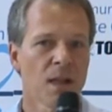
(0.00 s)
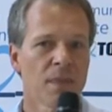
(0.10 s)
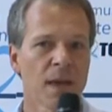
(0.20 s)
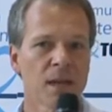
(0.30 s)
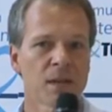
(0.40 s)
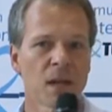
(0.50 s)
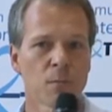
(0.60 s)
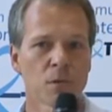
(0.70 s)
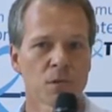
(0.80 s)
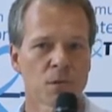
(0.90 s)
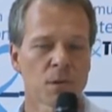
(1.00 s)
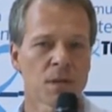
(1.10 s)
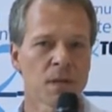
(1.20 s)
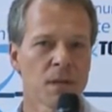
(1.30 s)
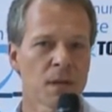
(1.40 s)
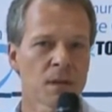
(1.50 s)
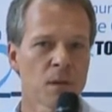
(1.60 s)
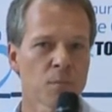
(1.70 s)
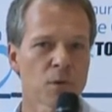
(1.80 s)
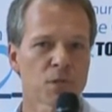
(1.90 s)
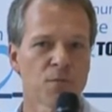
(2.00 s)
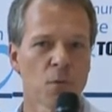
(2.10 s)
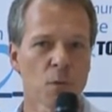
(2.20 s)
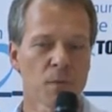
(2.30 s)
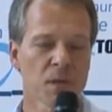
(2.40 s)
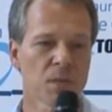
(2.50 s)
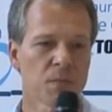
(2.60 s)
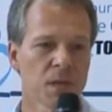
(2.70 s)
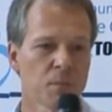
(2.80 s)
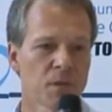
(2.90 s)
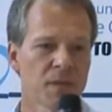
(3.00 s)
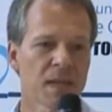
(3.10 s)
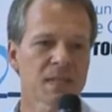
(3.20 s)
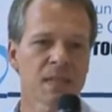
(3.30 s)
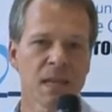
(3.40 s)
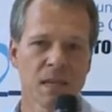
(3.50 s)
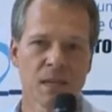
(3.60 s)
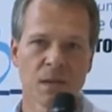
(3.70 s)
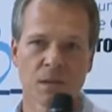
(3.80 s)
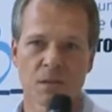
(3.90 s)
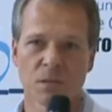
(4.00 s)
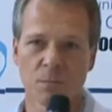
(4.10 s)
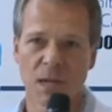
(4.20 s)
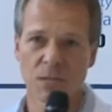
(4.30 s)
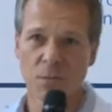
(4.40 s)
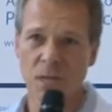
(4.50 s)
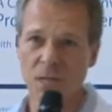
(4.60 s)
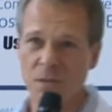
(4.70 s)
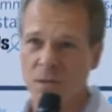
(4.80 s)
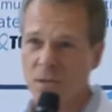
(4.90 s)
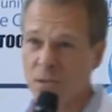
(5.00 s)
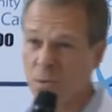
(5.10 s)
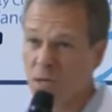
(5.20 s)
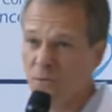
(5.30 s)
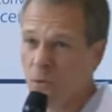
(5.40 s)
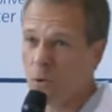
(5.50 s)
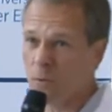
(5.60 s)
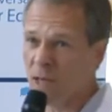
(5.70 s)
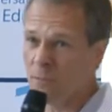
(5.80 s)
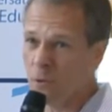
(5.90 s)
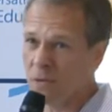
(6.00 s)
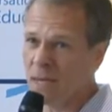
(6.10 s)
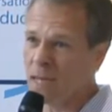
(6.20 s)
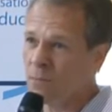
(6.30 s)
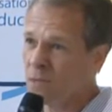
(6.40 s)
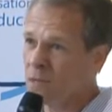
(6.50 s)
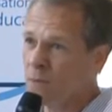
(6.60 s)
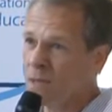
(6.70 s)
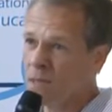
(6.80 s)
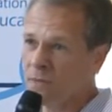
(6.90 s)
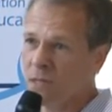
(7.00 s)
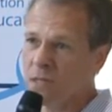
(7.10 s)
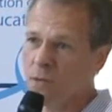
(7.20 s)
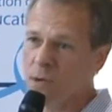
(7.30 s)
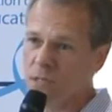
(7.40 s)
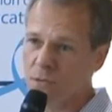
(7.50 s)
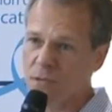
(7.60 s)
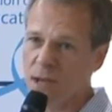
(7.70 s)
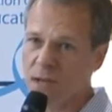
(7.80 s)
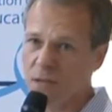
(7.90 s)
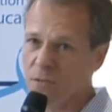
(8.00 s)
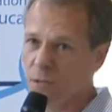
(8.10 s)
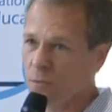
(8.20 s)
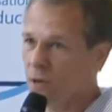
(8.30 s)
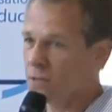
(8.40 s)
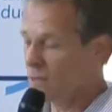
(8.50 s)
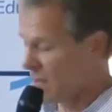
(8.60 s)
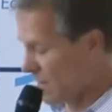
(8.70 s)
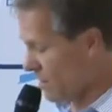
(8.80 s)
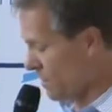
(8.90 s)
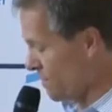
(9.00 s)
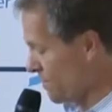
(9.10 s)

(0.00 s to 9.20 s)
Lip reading: that number is going to approach 4 million people in the next 8 years. So by 2024, we'll have more than 8 million men living in the U.S. who are diagnosed with prostate cancer.